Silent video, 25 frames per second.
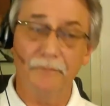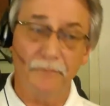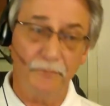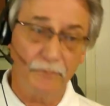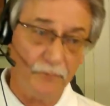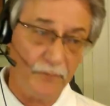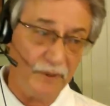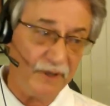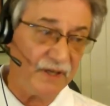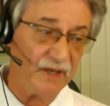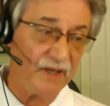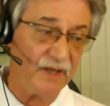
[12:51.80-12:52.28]

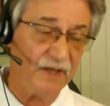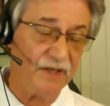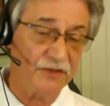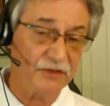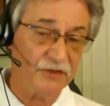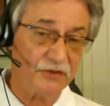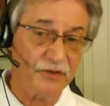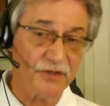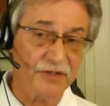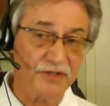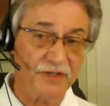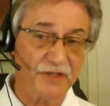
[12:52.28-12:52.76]
Be
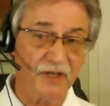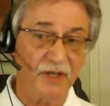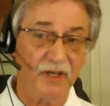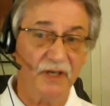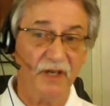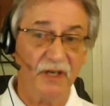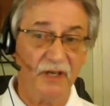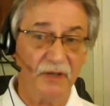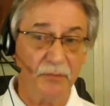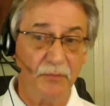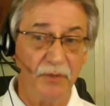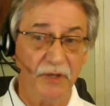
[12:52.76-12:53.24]
interested
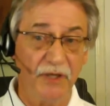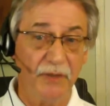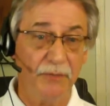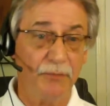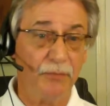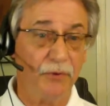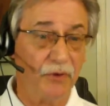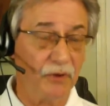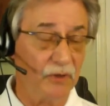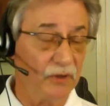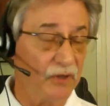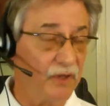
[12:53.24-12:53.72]
in
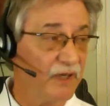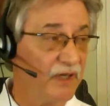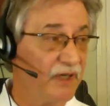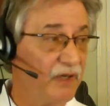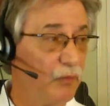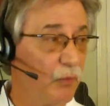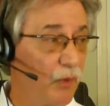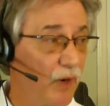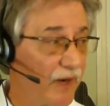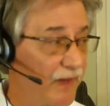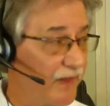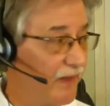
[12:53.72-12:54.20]
people
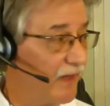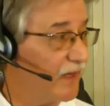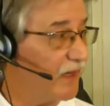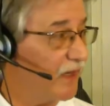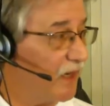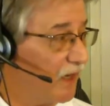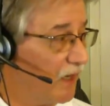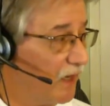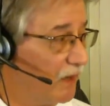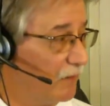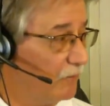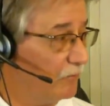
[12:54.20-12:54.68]
and why they
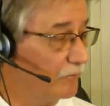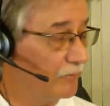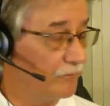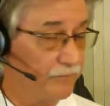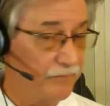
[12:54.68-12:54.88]
came.